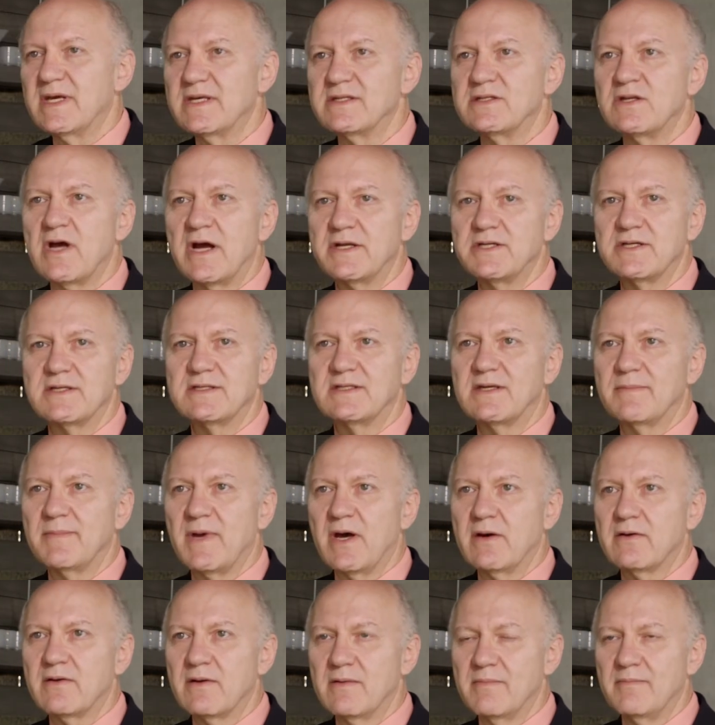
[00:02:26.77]
is not just
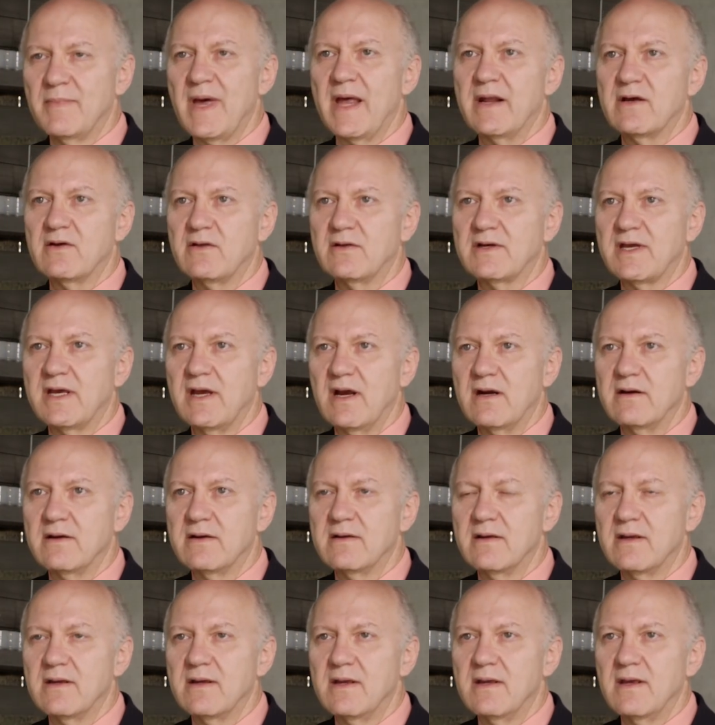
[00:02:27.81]
about medical care,
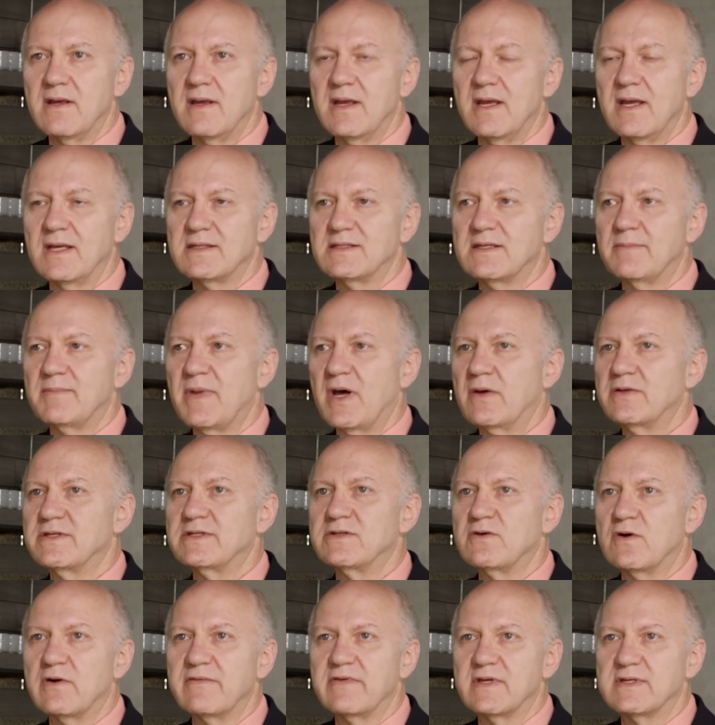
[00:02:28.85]
it's about
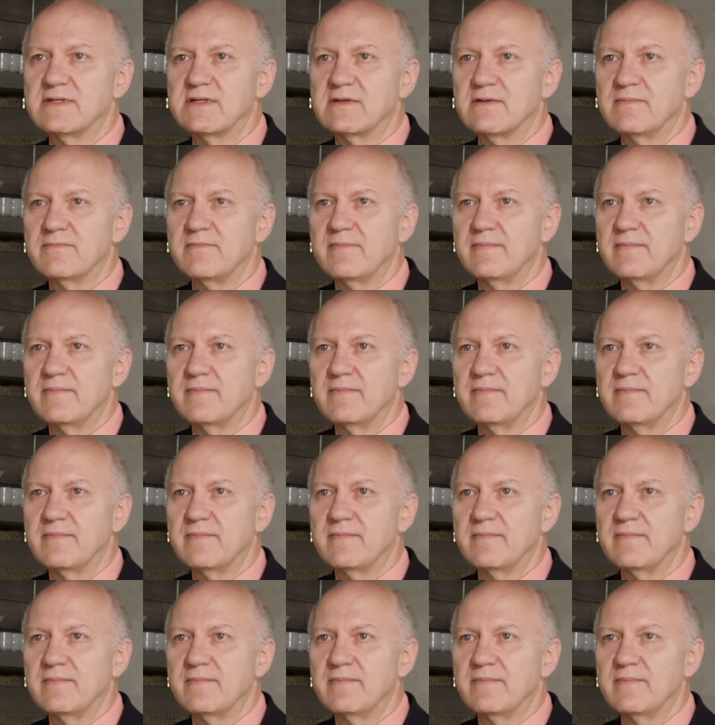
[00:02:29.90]
service.